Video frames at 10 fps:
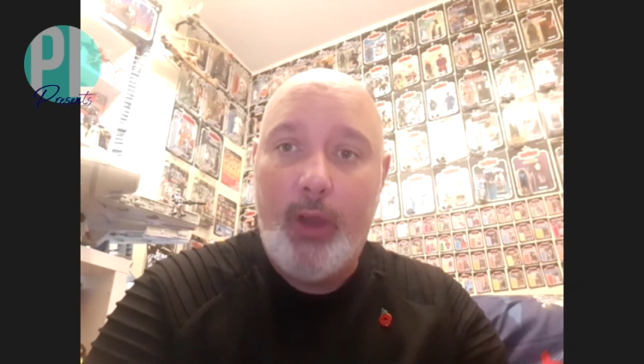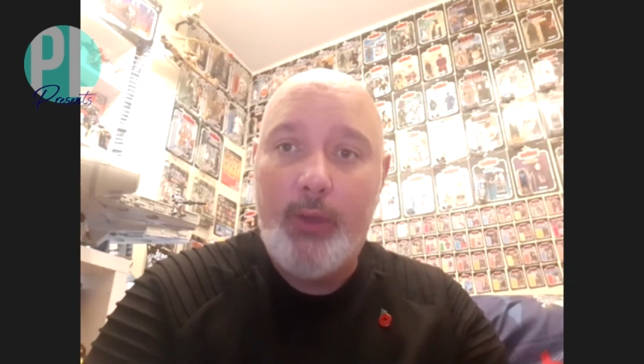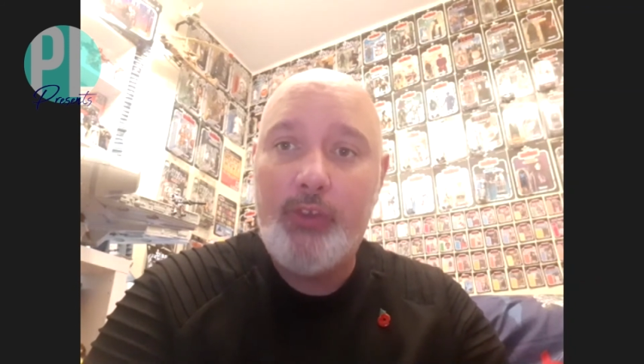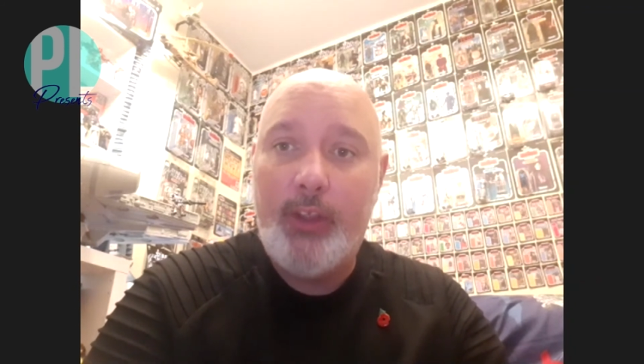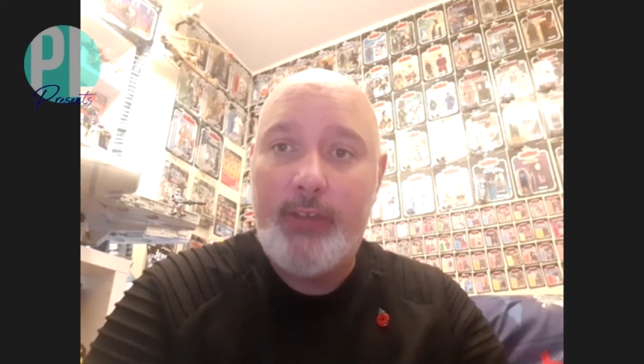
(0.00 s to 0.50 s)

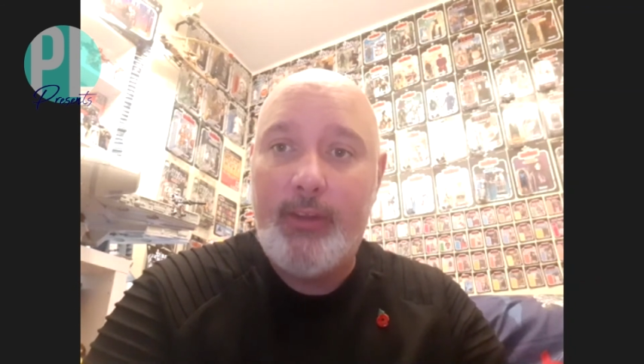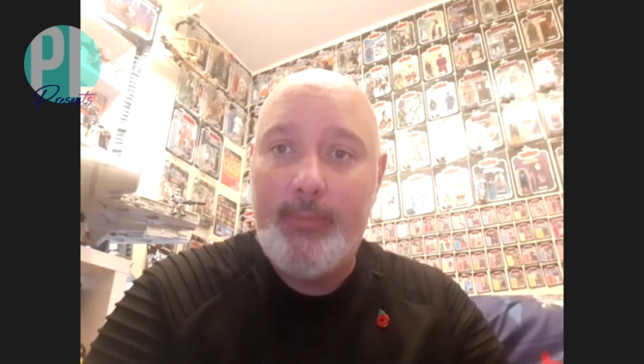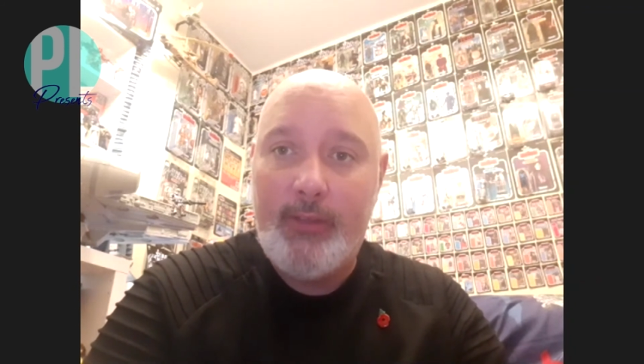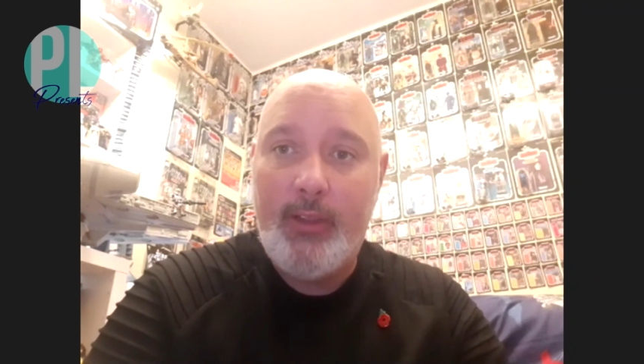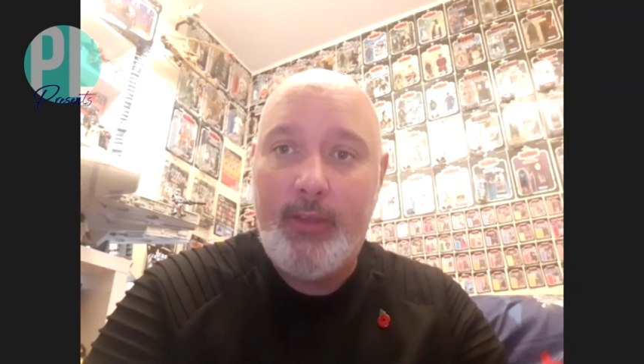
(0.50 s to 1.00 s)
So that's
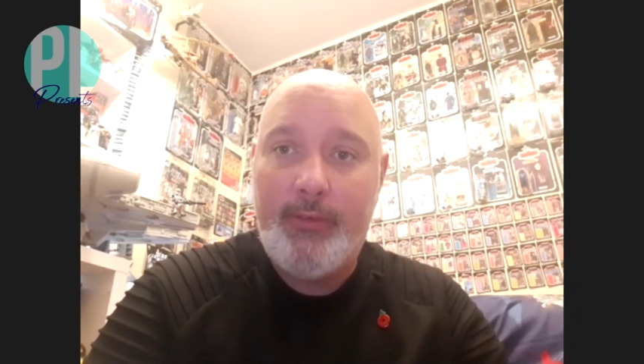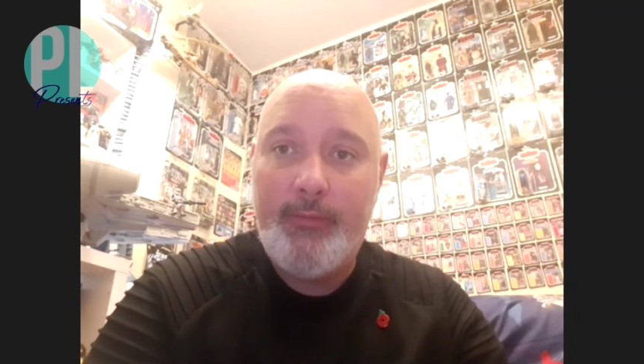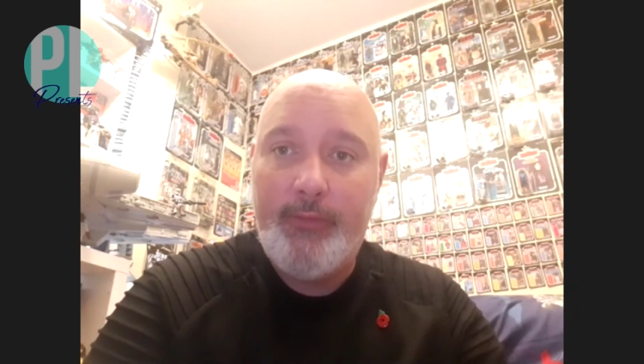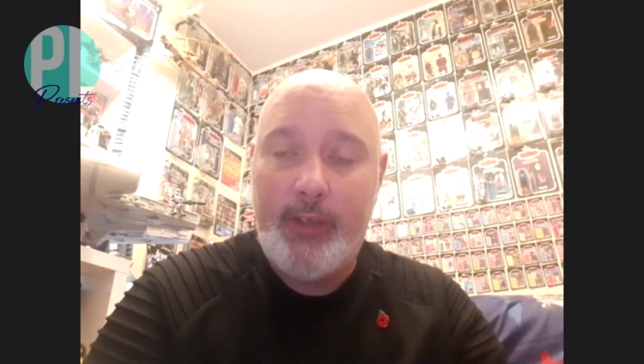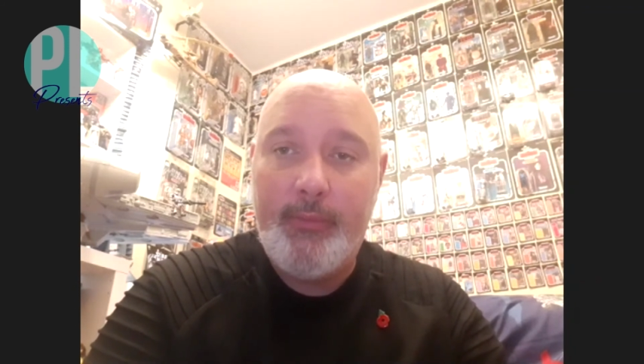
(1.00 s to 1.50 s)
another
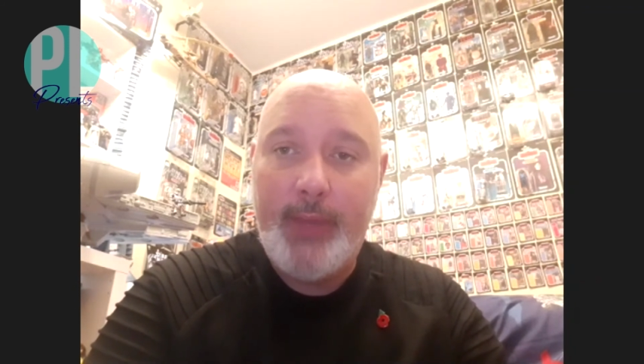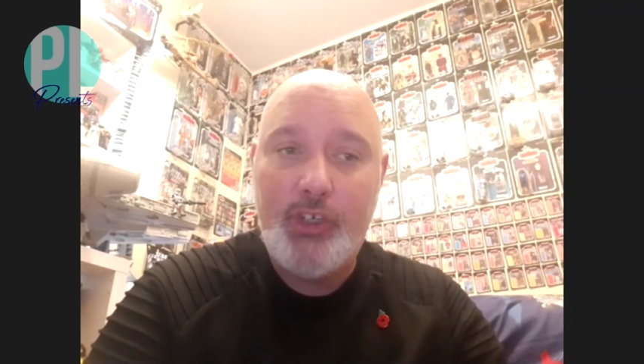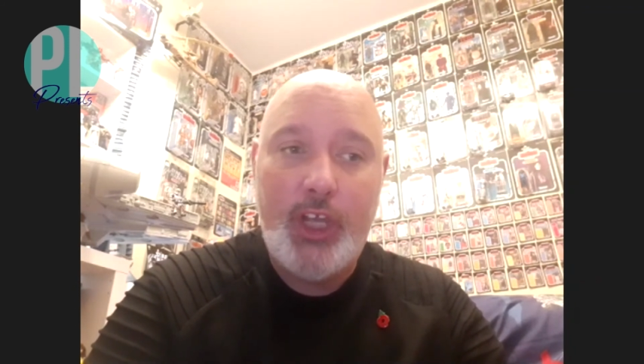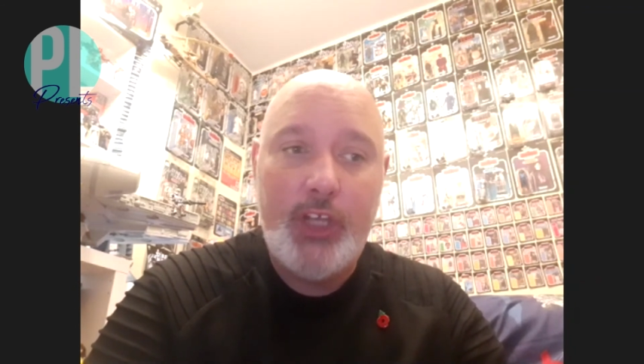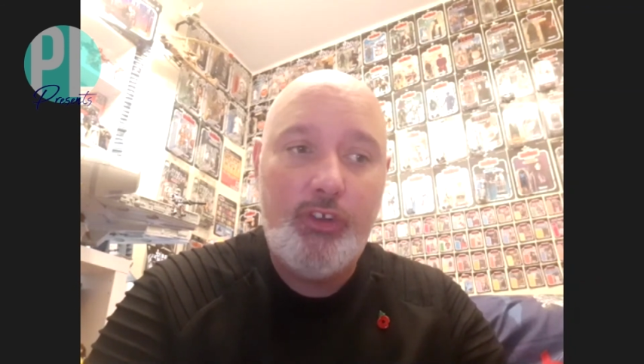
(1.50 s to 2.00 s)
thing of
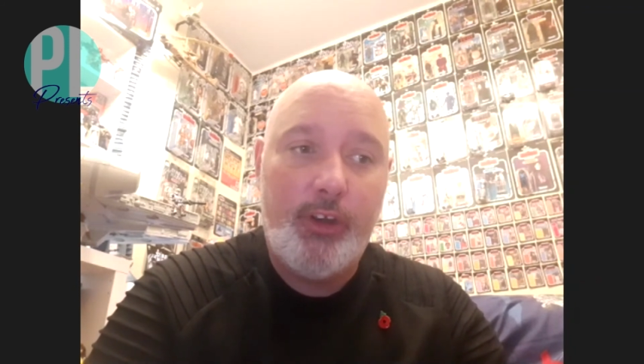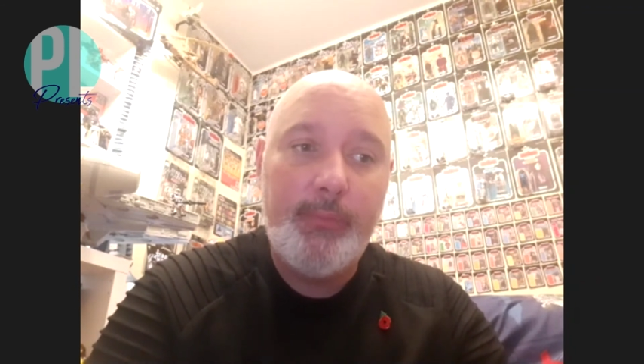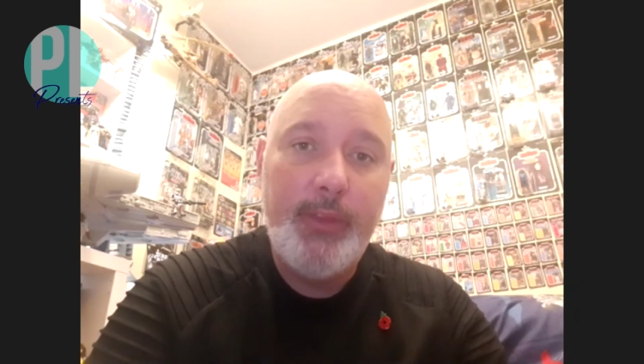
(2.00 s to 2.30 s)
imagination.